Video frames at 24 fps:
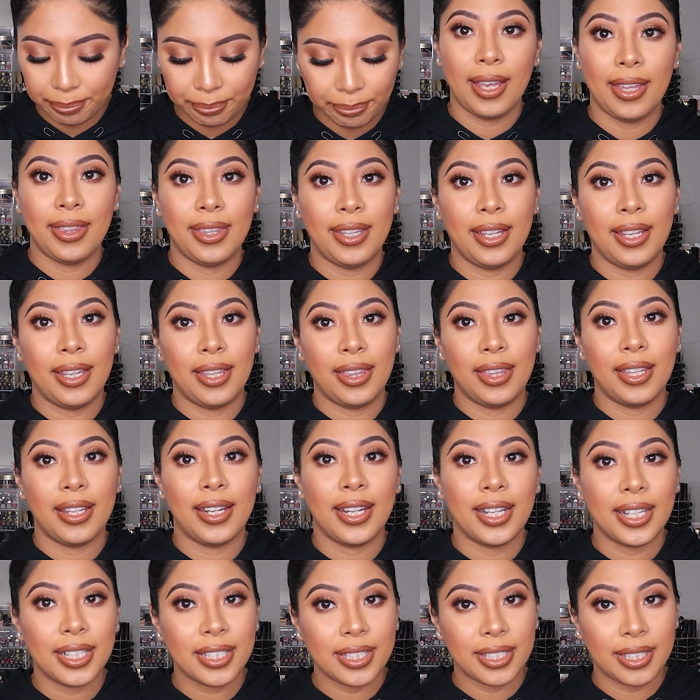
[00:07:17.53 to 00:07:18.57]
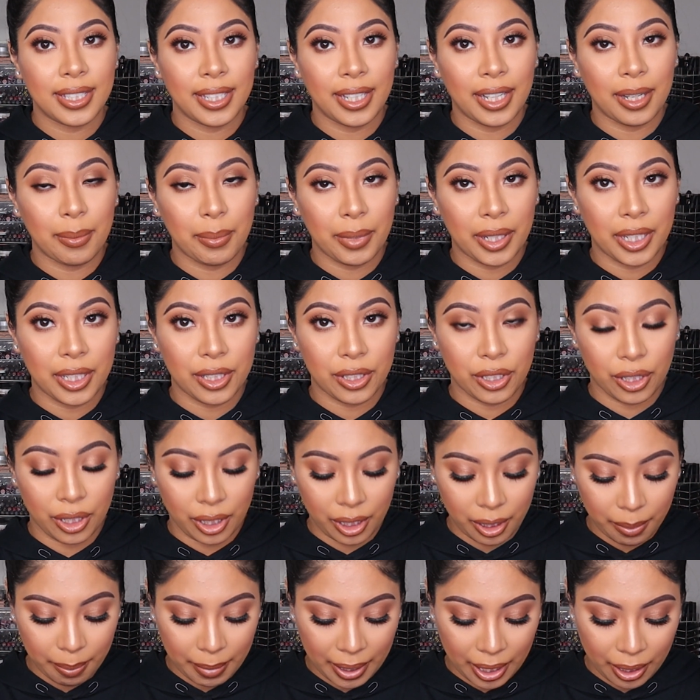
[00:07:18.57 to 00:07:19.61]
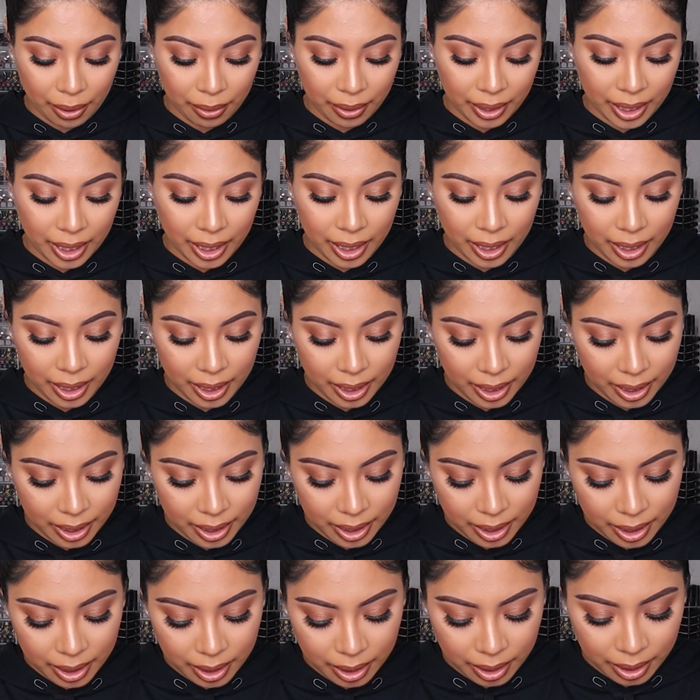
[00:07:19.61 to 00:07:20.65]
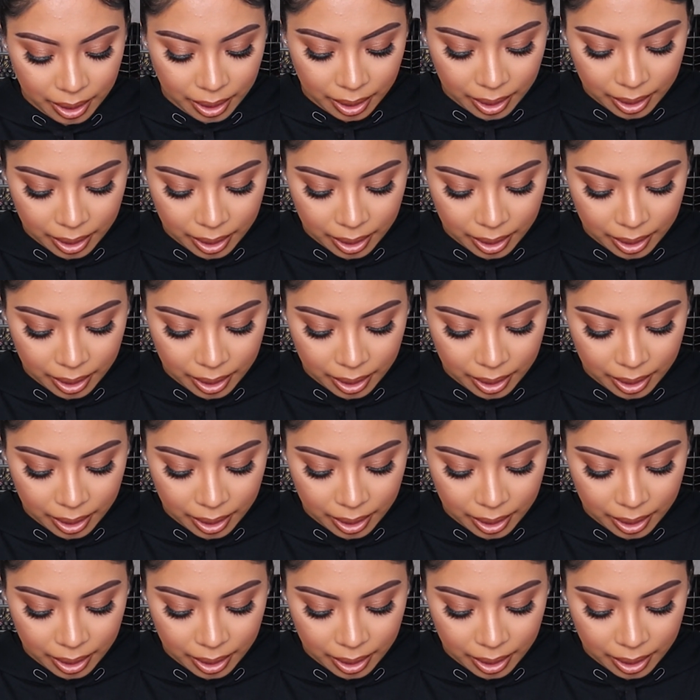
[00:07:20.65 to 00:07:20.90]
And then the next thing I'm going to talk about is